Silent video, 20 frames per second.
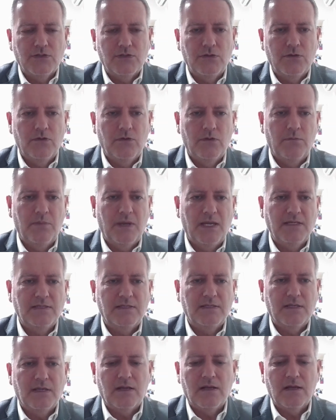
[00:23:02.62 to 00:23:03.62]
to
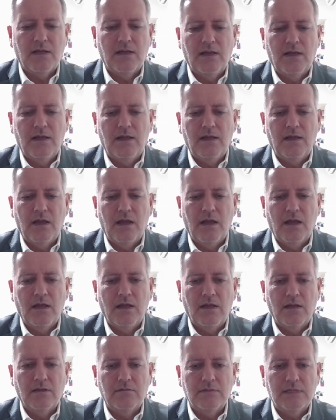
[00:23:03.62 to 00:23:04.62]
basically
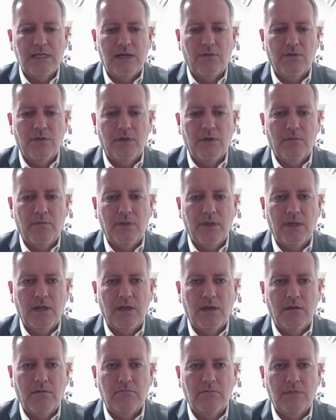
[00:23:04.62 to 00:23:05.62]
tell them
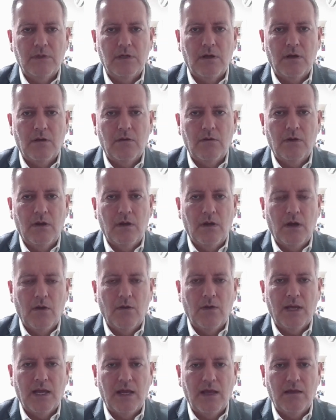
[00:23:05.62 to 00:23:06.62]
that,
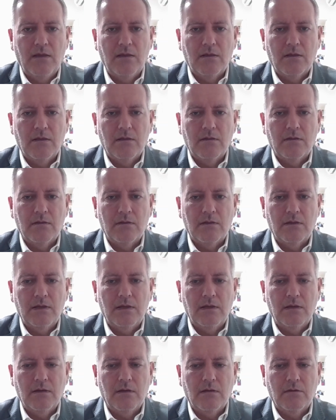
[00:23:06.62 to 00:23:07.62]
okay,
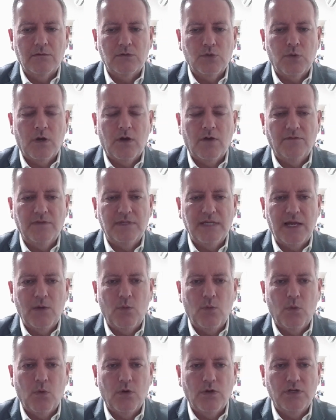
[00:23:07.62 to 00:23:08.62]
the 12-day
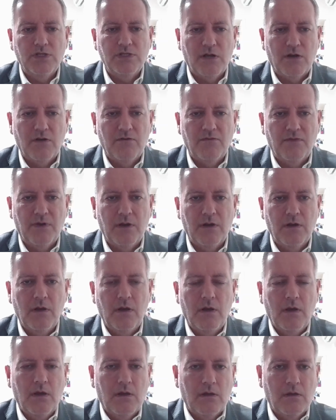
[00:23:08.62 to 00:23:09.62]
war is over.
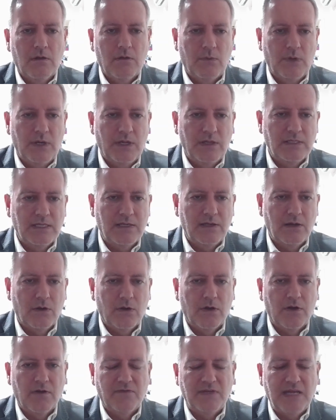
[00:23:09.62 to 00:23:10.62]
We did a
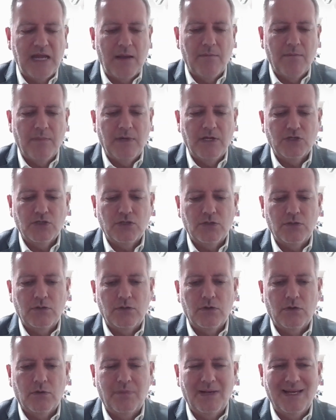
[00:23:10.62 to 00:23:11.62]
lot of damage to
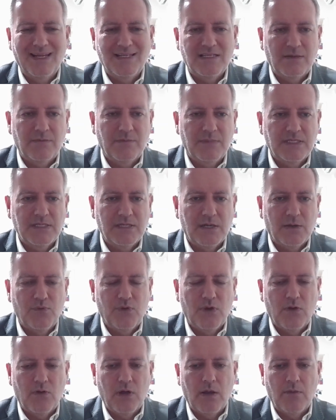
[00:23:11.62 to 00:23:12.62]
your ballistic missile
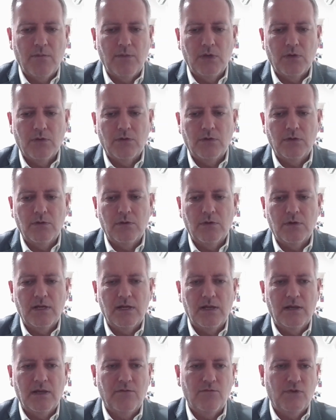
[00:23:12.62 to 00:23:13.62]
program, your
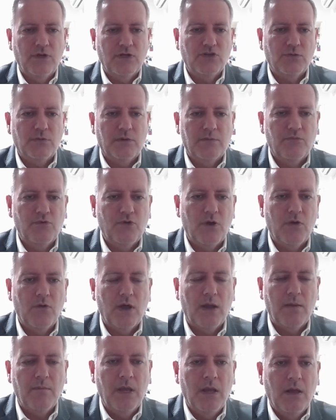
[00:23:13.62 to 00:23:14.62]
nuclear enrichment program,